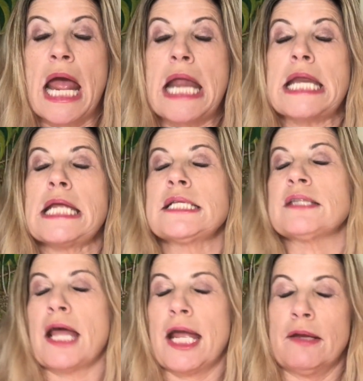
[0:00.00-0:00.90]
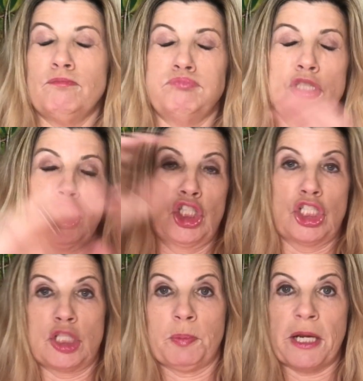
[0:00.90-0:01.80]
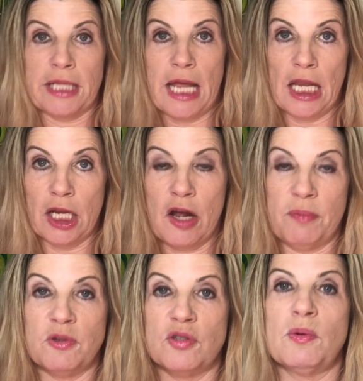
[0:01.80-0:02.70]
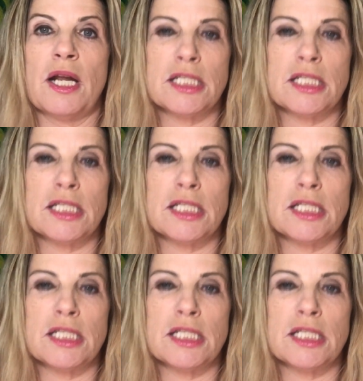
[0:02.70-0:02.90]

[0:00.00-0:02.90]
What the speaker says: and it's like practically helicopters around.